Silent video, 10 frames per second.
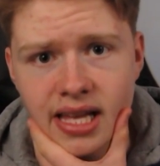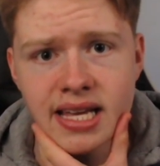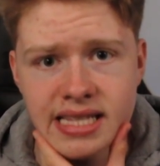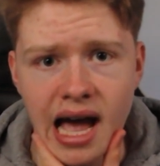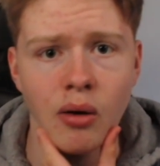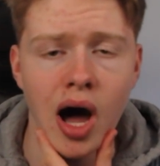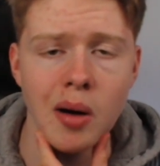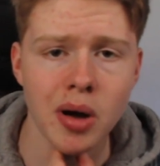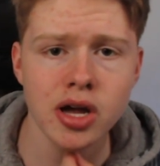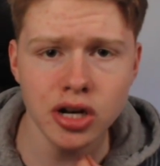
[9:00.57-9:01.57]
Now,
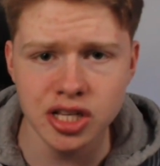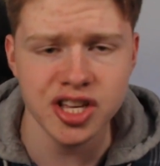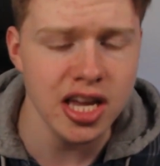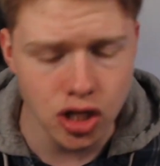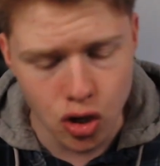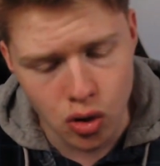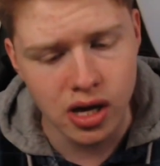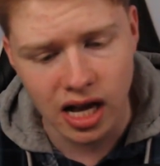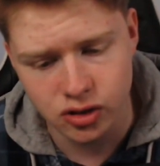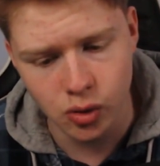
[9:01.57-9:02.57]
am I going to say
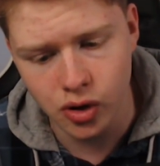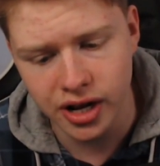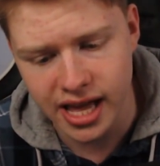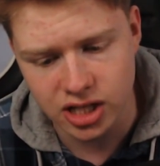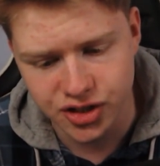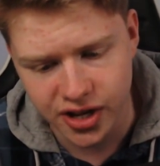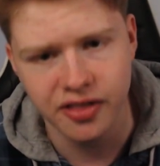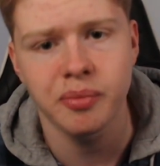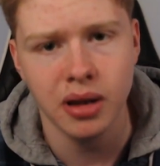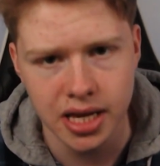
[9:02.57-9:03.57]
Newcastle are going to get
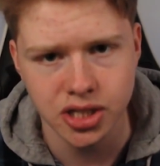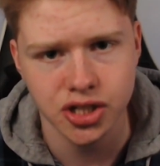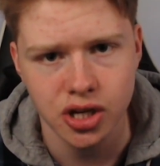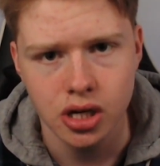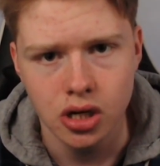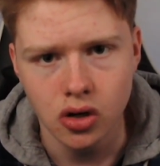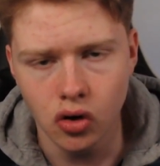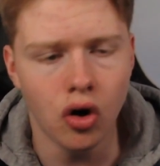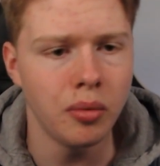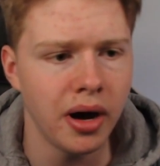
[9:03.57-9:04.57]
6th place?
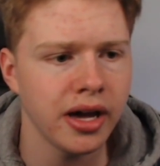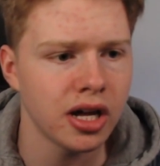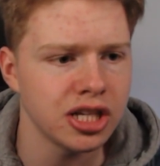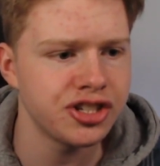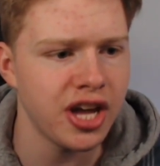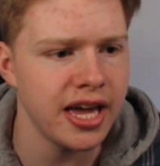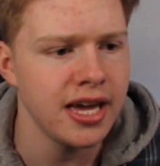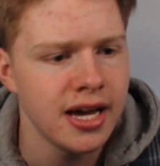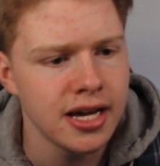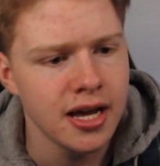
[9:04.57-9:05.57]
Or am I going to say
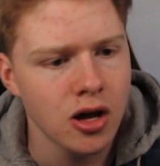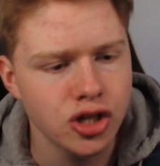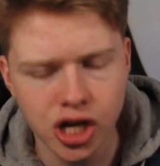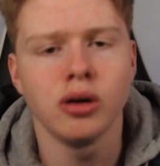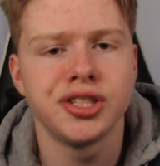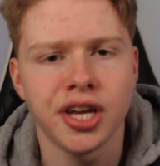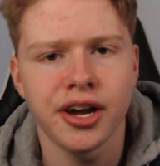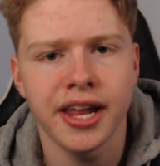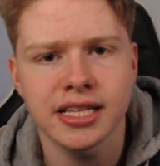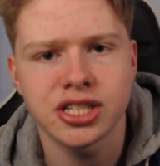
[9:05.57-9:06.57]
Chelsea are
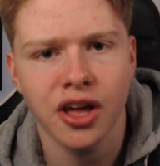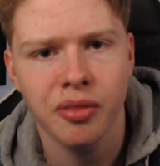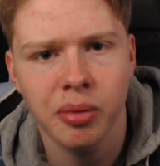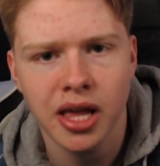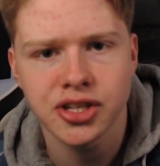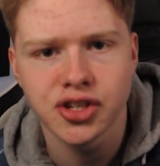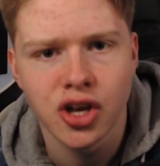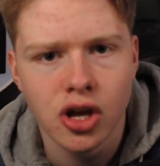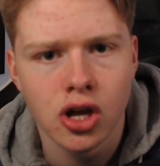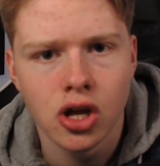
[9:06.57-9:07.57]
going to get 6th place?
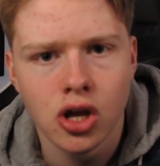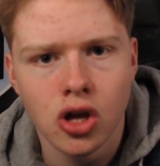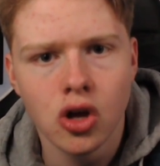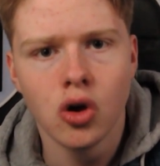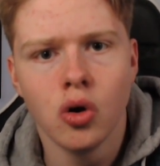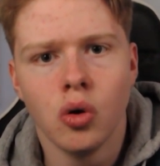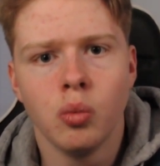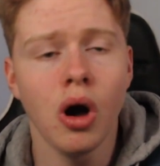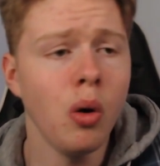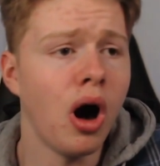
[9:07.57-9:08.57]

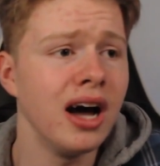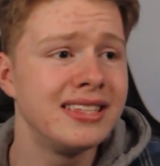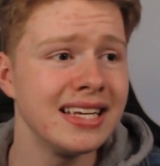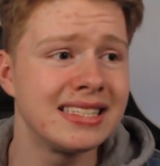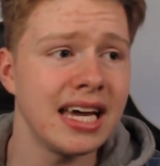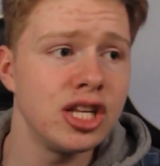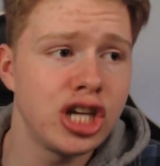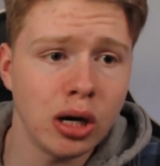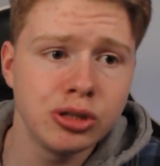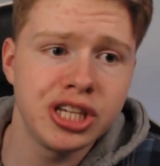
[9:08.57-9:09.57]
Well, I did say
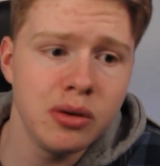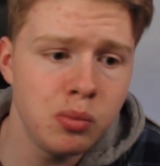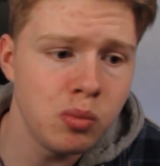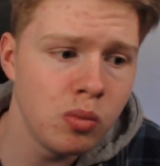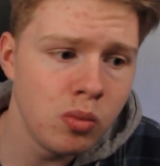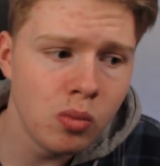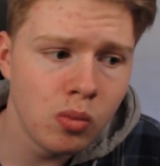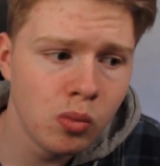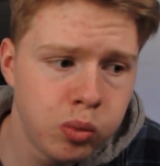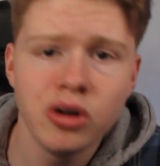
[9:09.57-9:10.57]
Chelsea
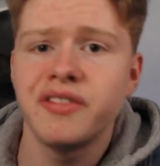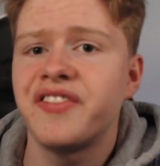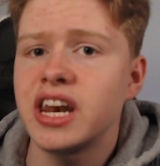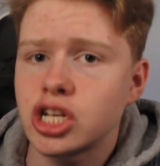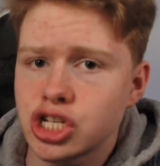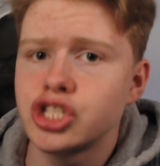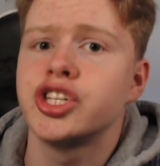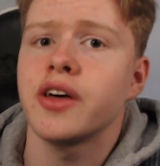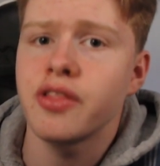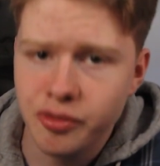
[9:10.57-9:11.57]
would finish in
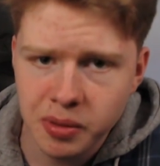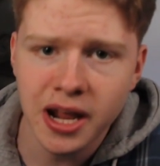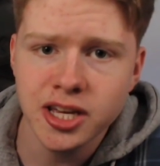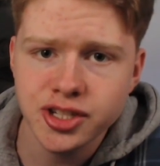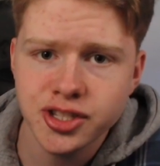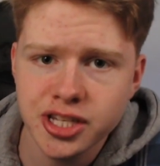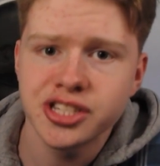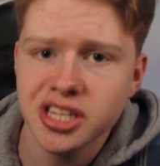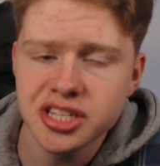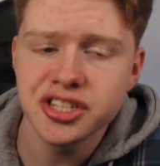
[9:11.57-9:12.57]
7th place this
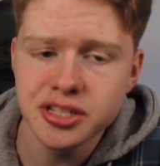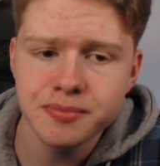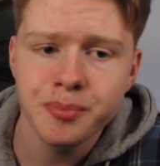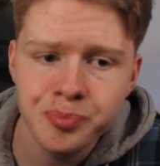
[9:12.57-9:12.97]
season.